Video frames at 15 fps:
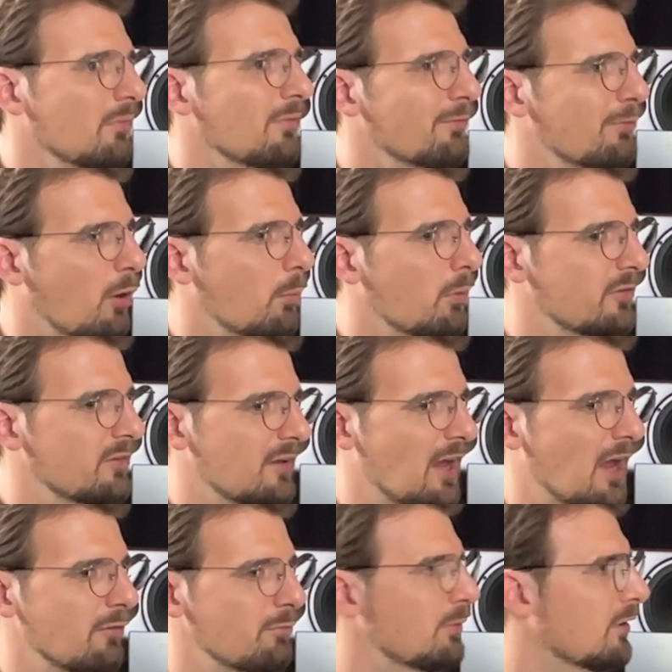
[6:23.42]
formats that
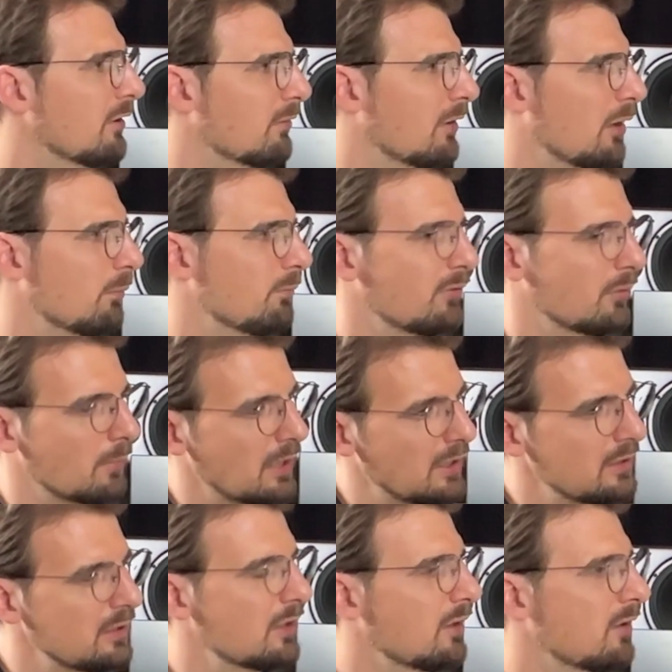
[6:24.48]
have been developed for
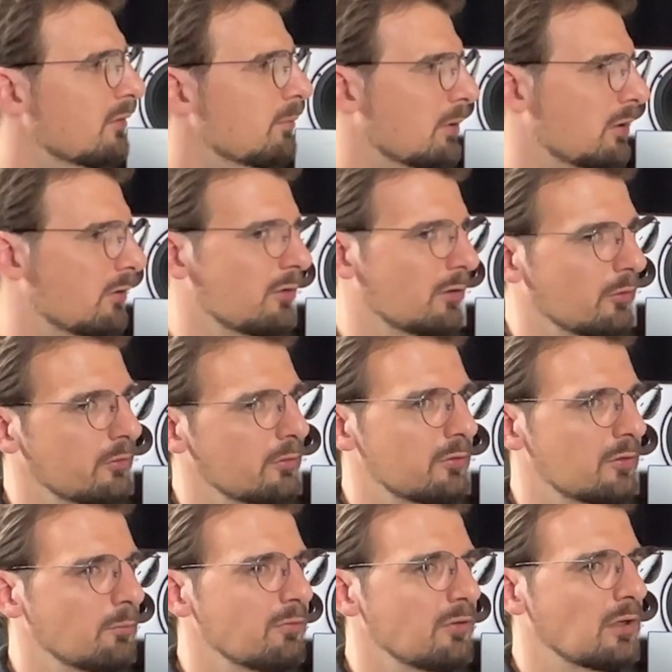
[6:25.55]
many years, but it's also
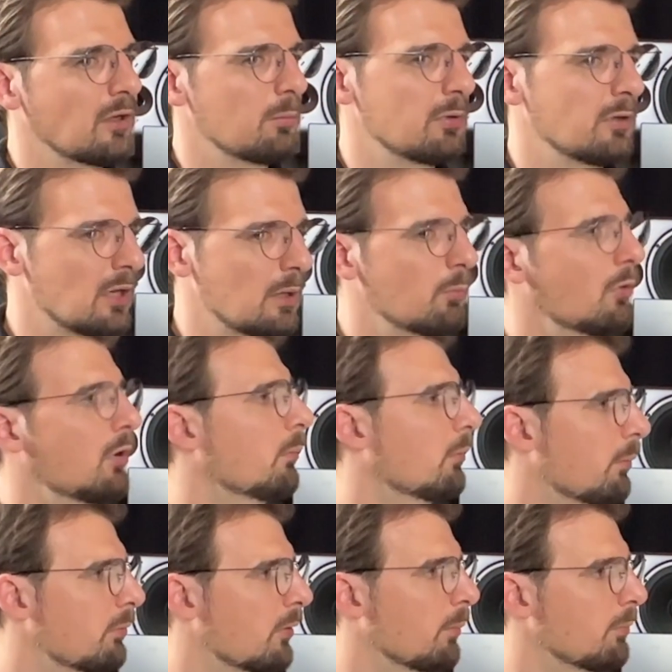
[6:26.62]
something that became more and more
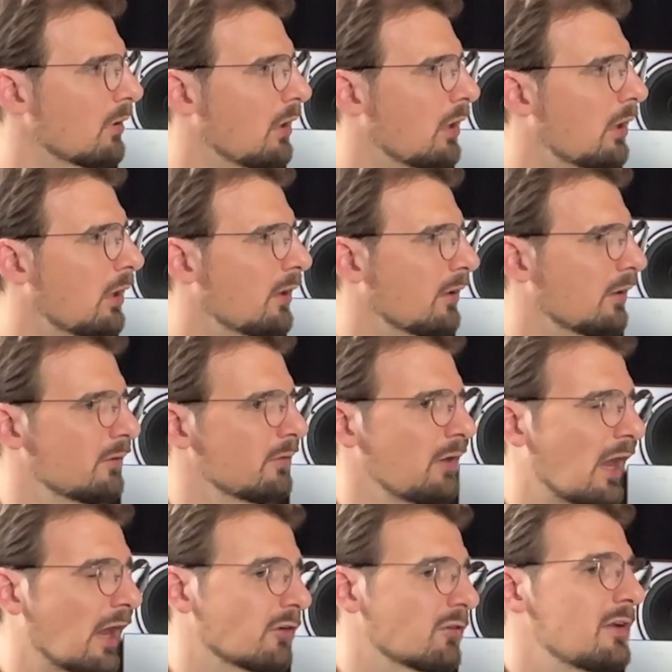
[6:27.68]
popular and
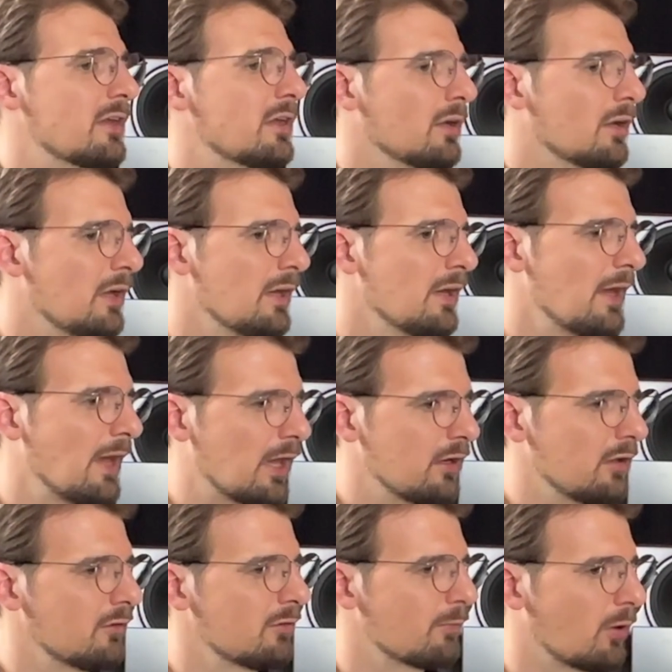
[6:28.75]
actually had
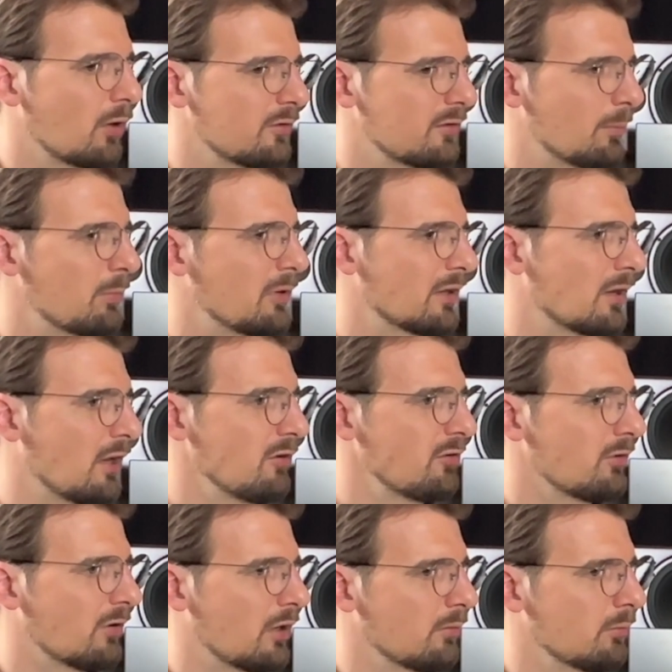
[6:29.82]
its first
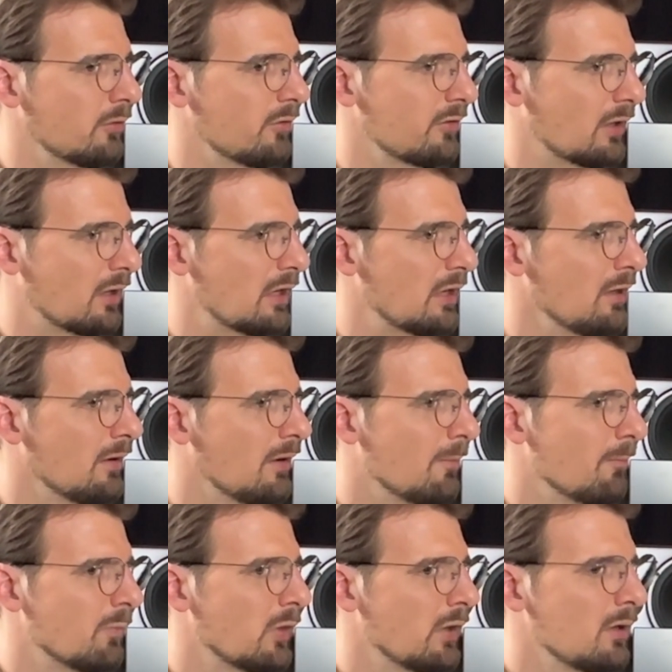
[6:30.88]
application, I would say,
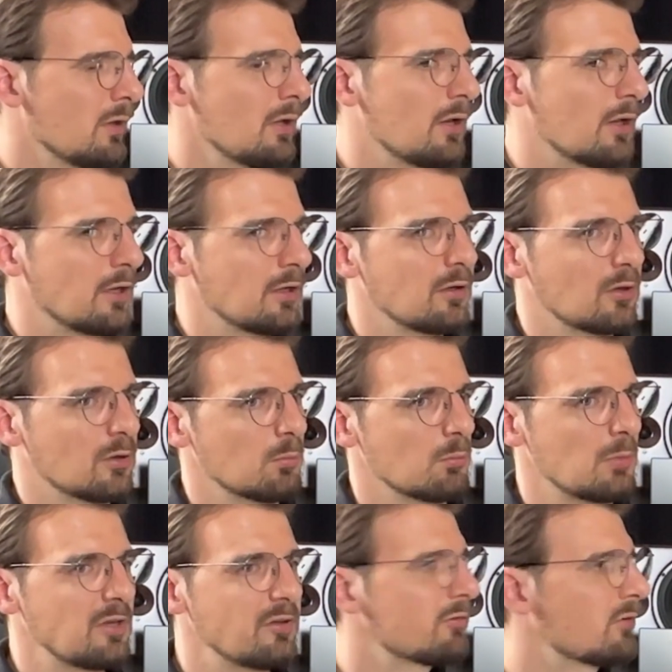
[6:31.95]
like a um,
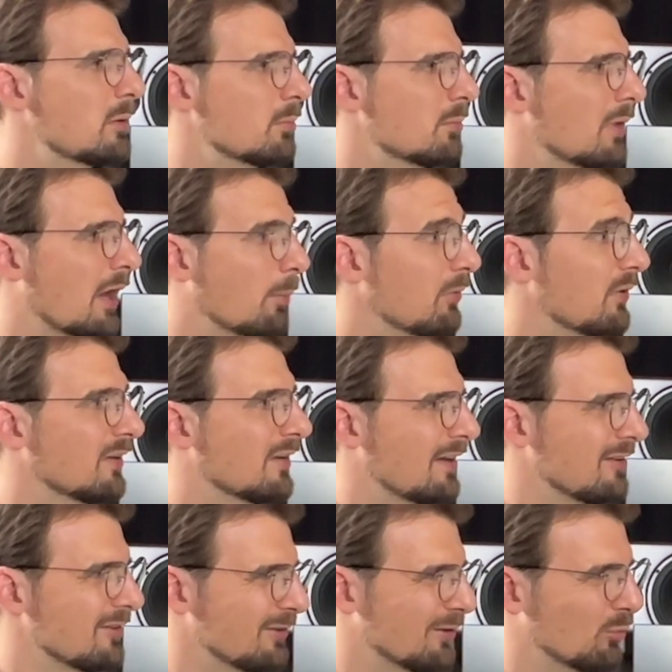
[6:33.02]
mainstream
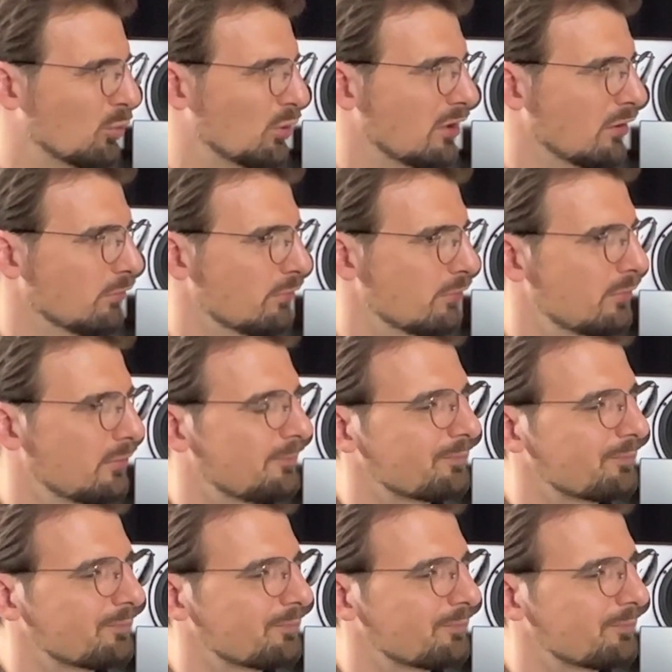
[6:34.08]
application with